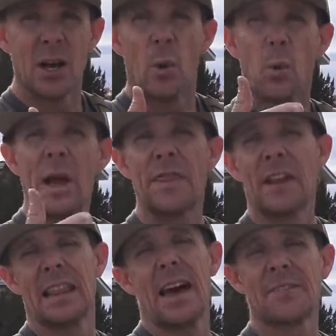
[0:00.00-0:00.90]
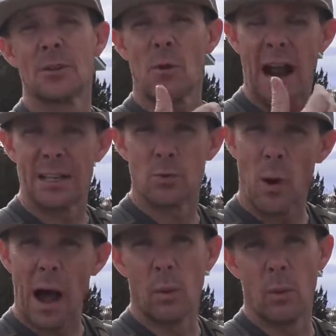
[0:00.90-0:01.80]
with the left and right as
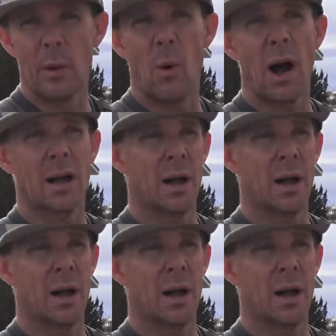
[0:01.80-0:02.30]
well when we walk